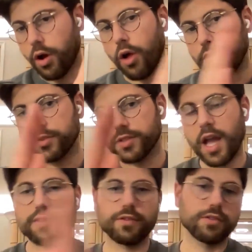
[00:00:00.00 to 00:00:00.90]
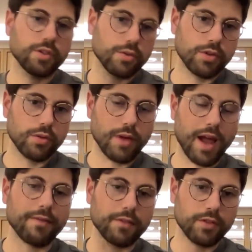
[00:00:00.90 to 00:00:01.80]
all those cash flows you you
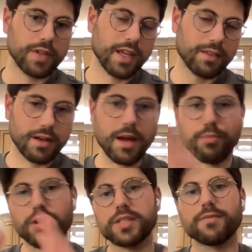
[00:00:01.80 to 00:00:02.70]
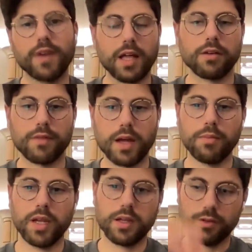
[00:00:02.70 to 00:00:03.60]
have you take the net present value of
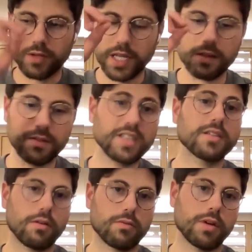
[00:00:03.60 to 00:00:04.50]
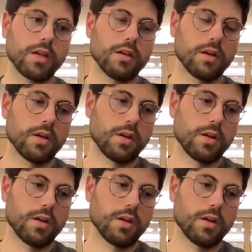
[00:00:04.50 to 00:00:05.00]
that, meaning you take a discount rate